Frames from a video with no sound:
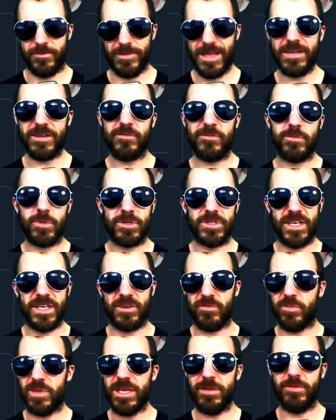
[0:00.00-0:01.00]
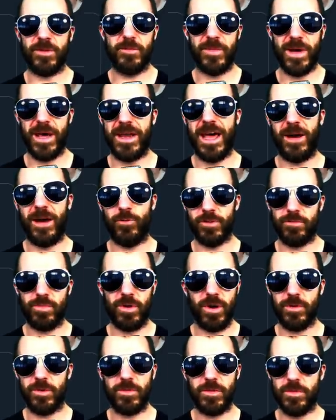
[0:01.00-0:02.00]
90% of people by now would
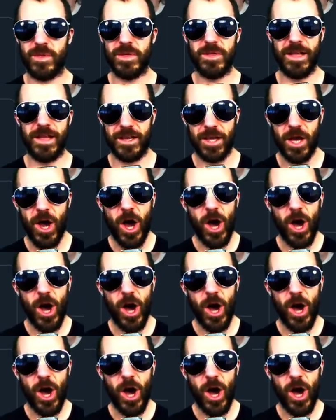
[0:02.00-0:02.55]
probably be like,